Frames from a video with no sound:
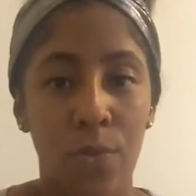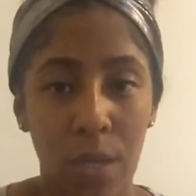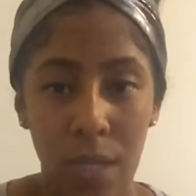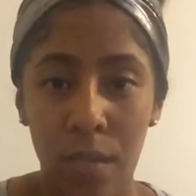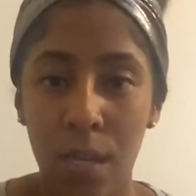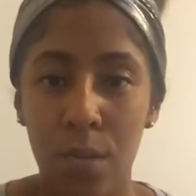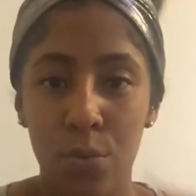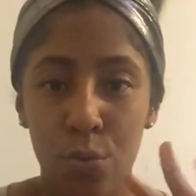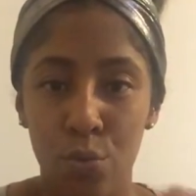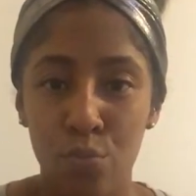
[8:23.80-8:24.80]
You can get
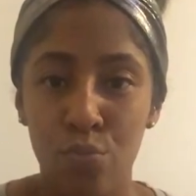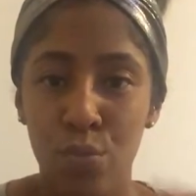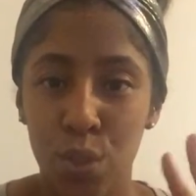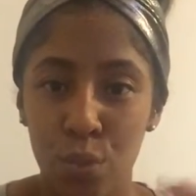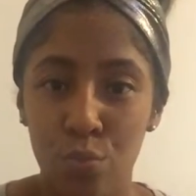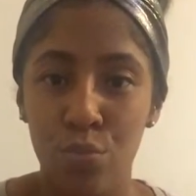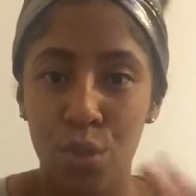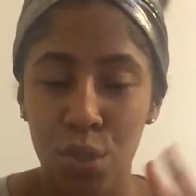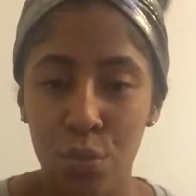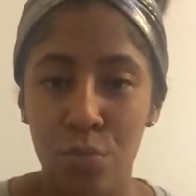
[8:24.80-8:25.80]
that do-doom, do-doom,
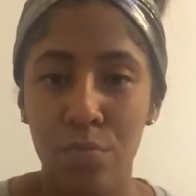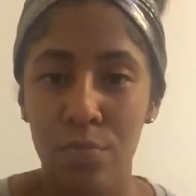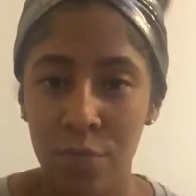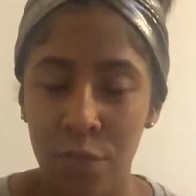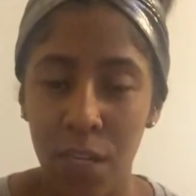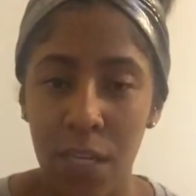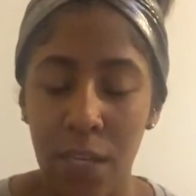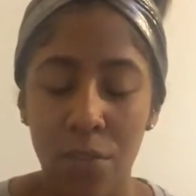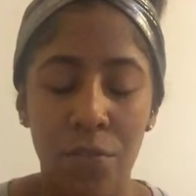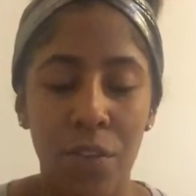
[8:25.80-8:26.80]
do-doom feeling
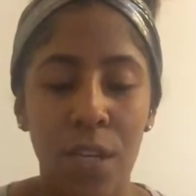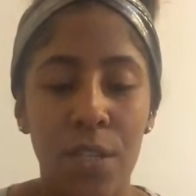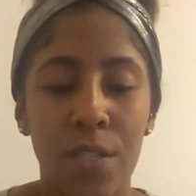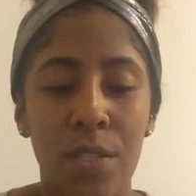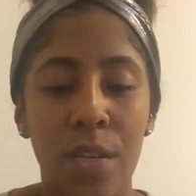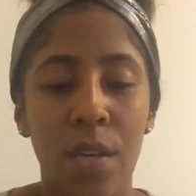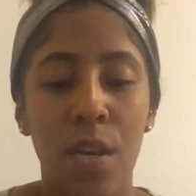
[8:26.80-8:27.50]
in your fingers.